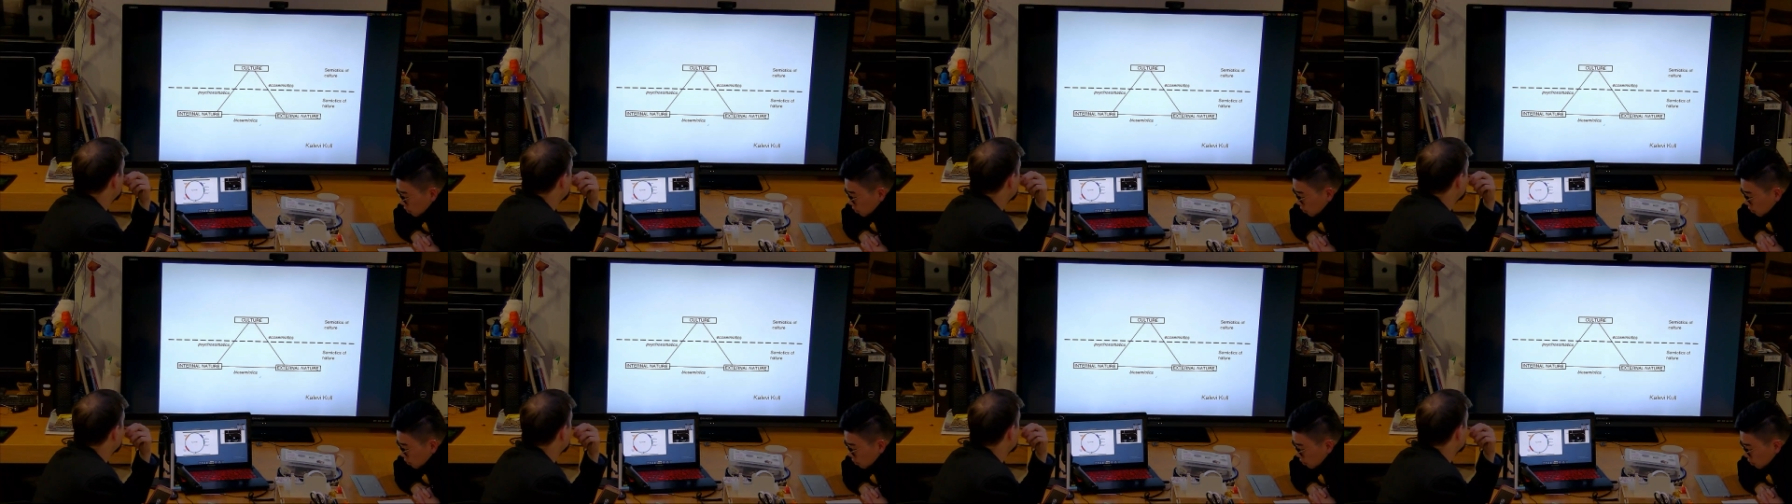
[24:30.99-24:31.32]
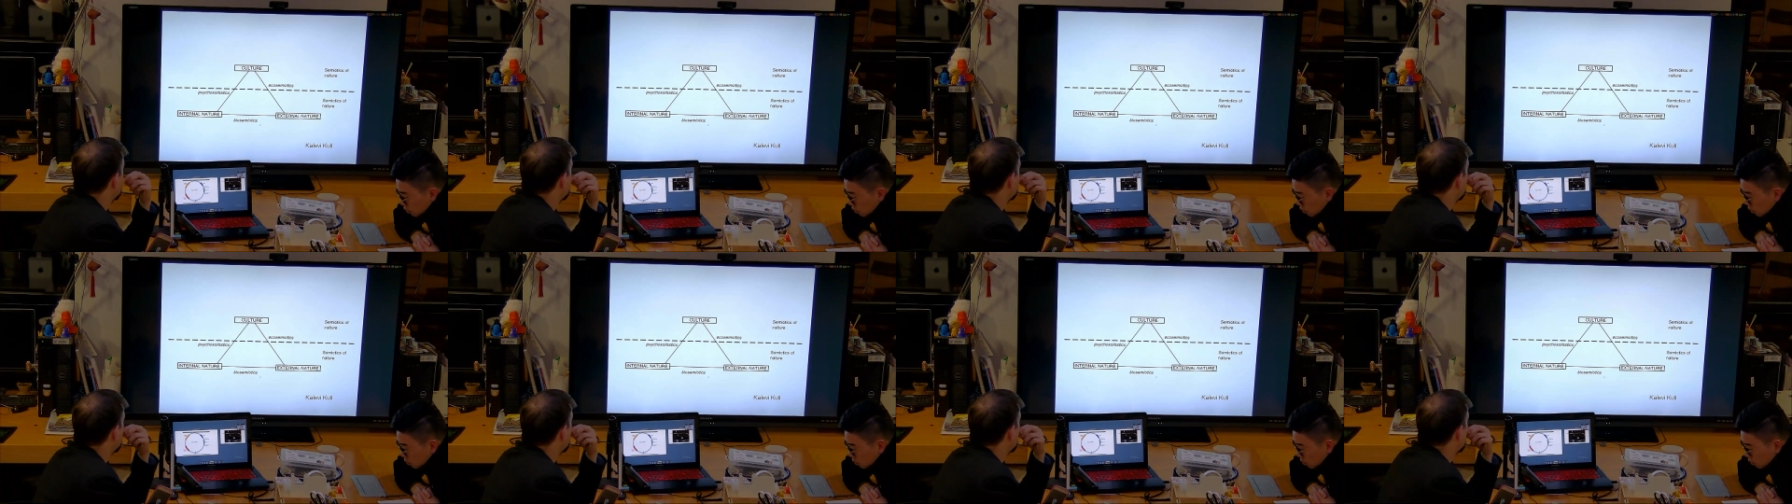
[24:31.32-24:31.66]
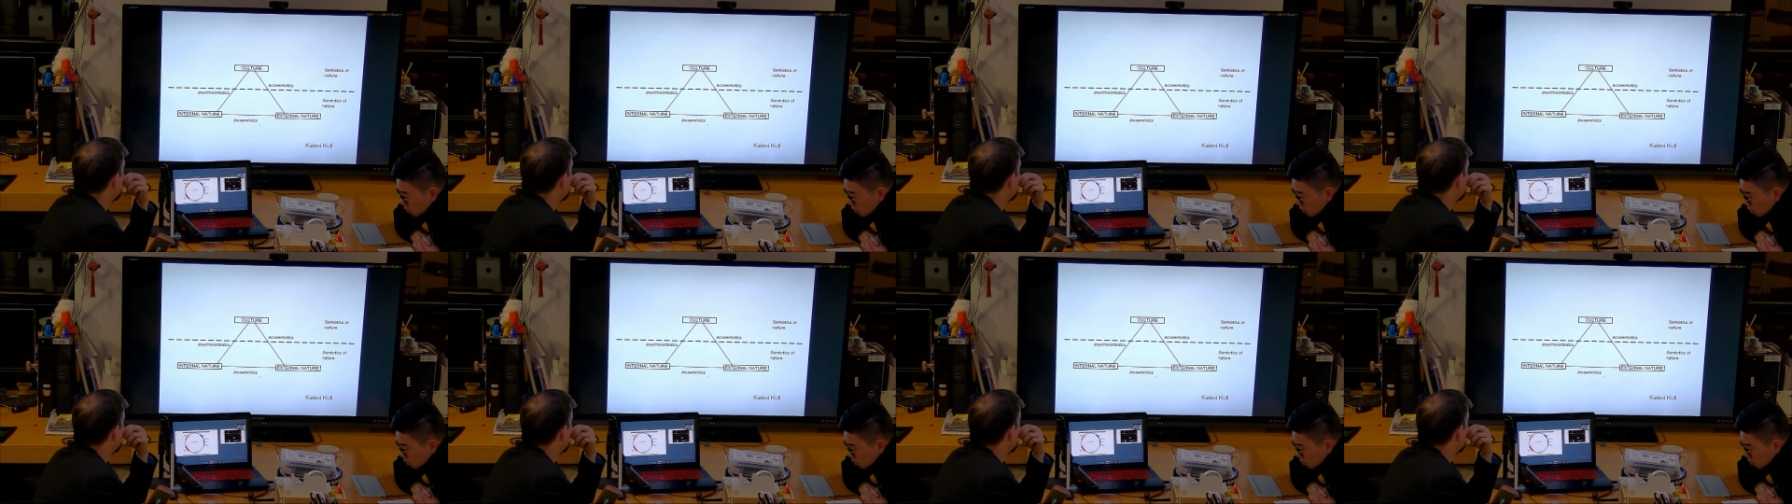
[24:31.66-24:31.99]
even
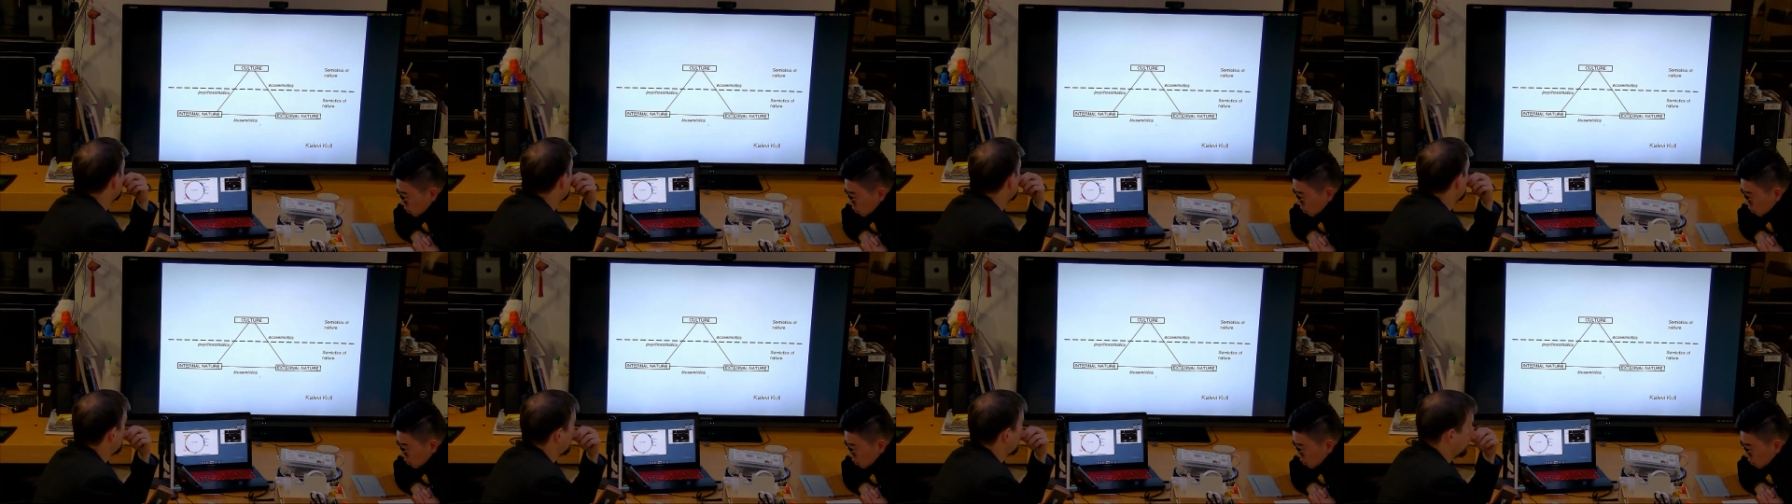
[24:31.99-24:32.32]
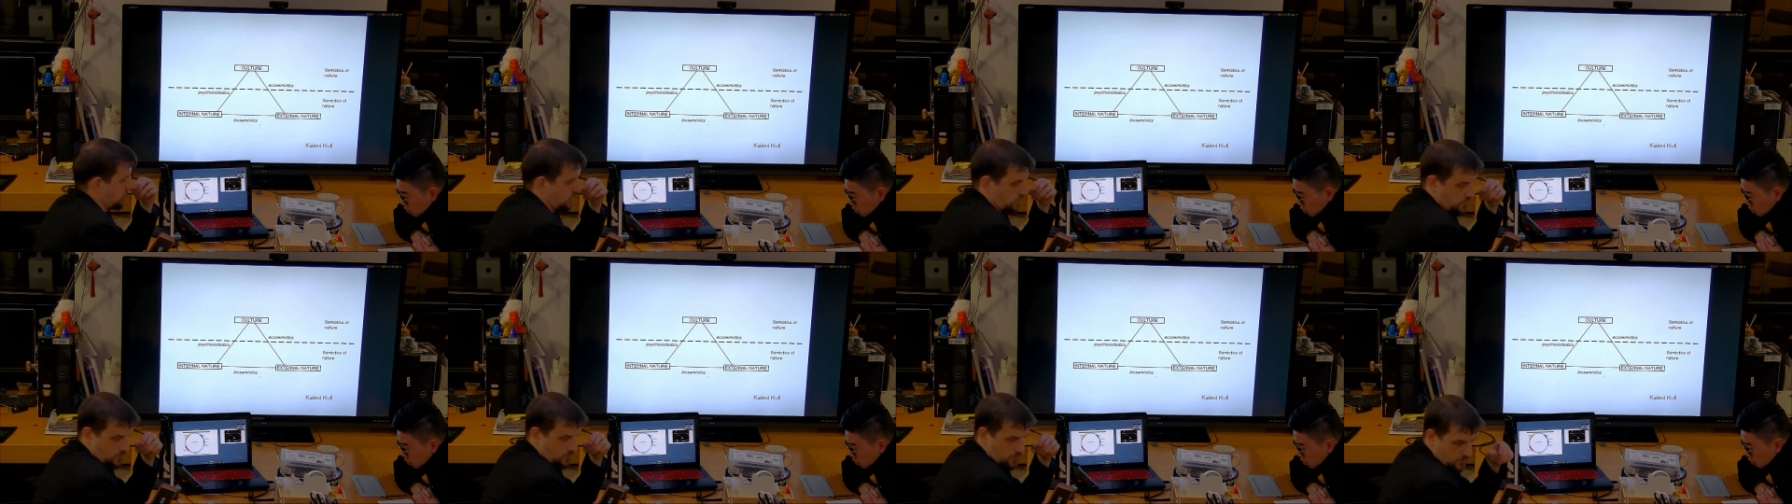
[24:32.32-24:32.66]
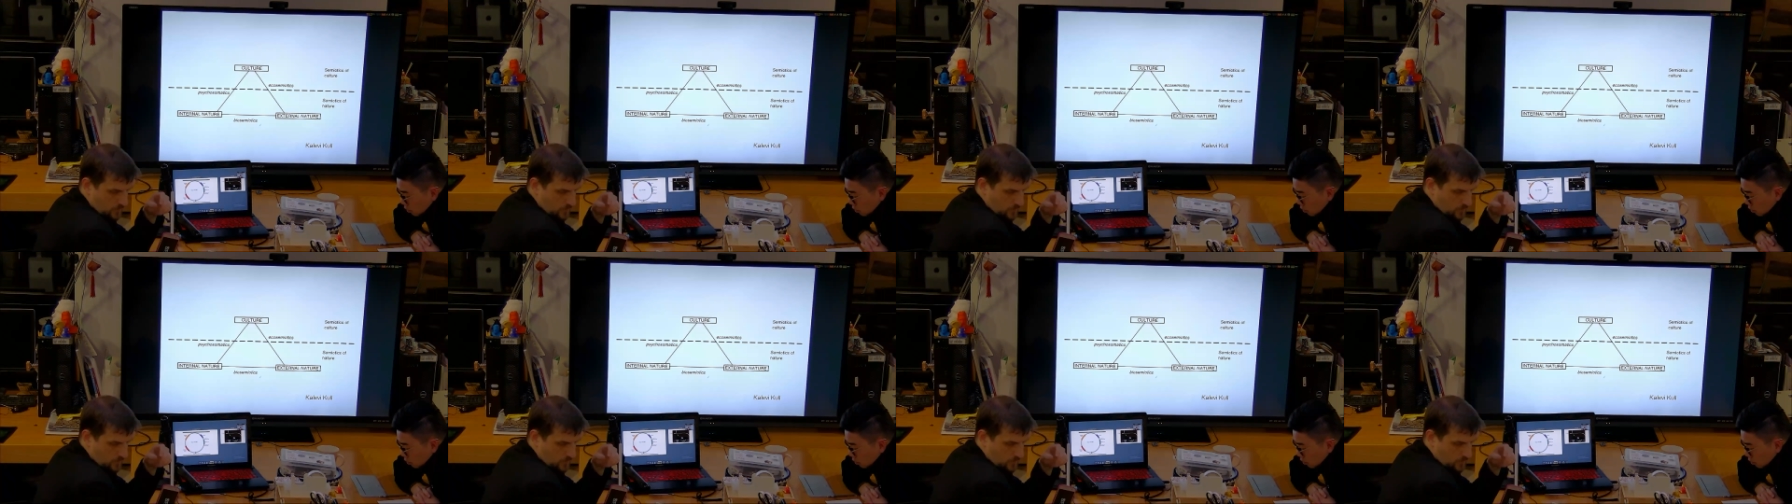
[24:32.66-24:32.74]
though we don't